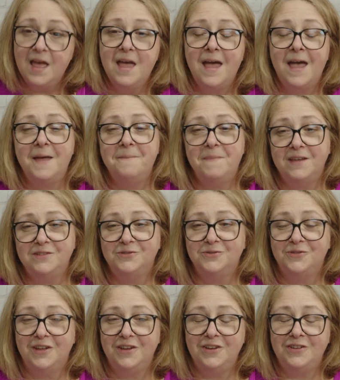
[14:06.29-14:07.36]
and make sure
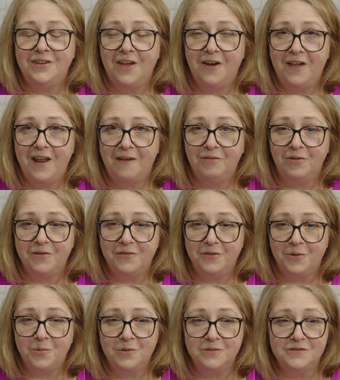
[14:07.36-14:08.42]
that you go and have a look at the
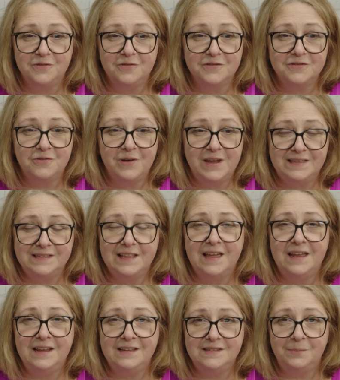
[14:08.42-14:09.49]
Quilts Across
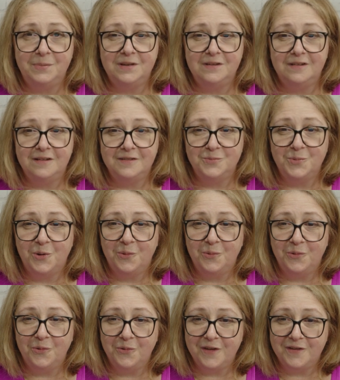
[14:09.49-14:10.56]
Queensland exhibit as well,
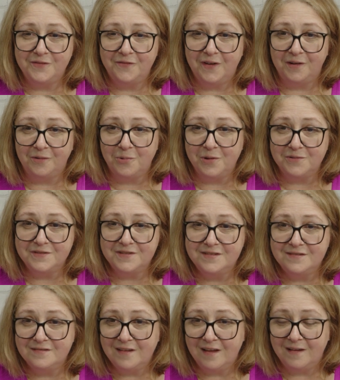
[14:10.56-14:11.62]
with all those fun quilts
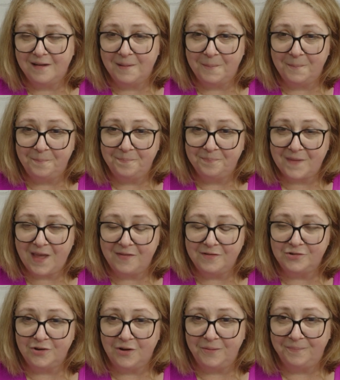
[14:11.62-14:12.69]
at the show.